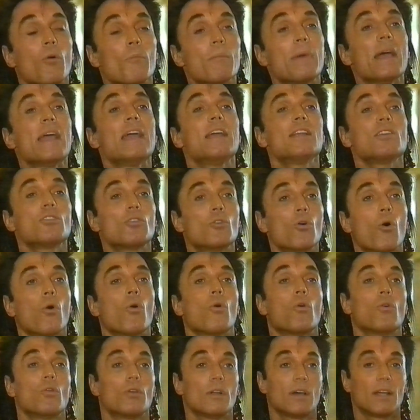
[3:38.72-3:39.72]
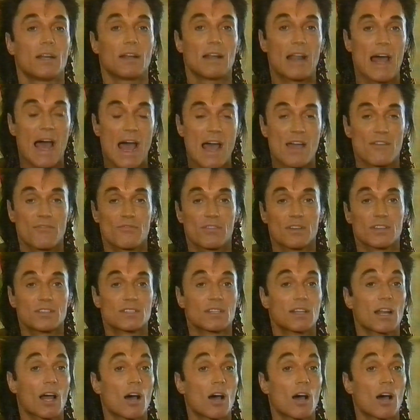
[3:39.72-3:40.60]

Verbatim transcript: main goal in life is,